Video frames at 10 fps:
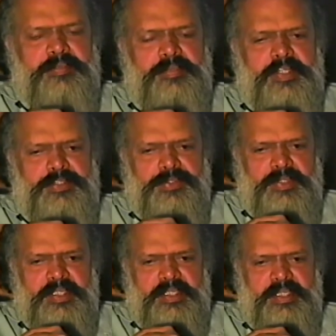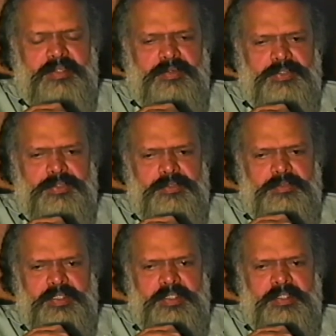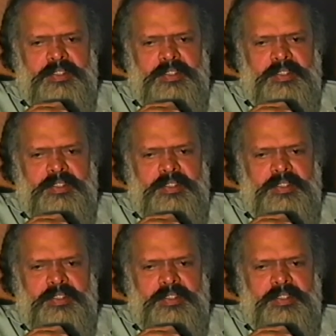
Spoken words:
Controlling, and also